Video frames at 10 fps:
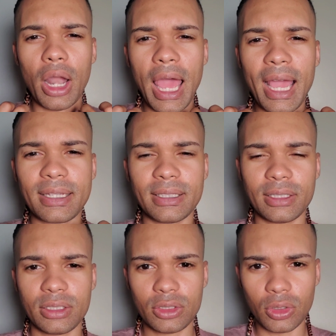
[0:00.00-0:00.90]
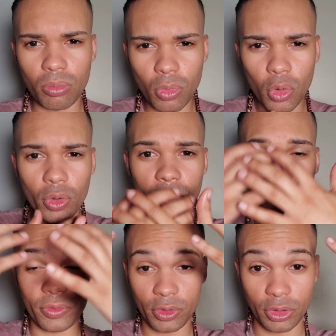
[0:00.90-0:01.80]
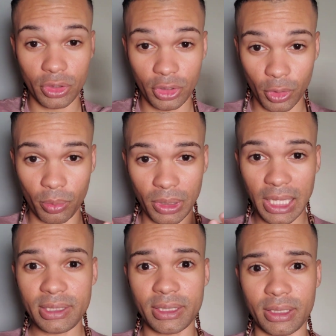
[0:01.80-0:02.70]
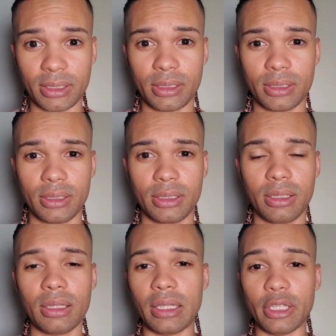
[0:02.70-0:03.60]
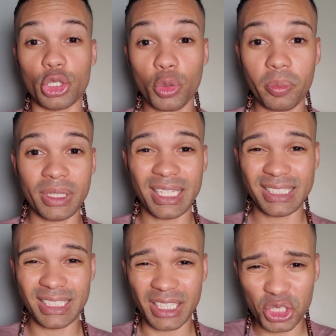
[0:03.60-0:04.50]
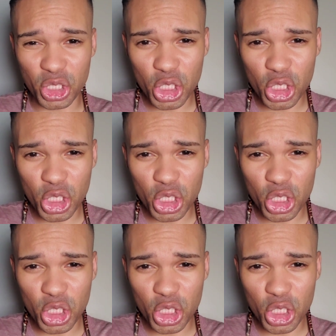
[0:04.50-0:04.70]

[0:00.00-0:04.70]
access to more of your blessing. Like, your blessing is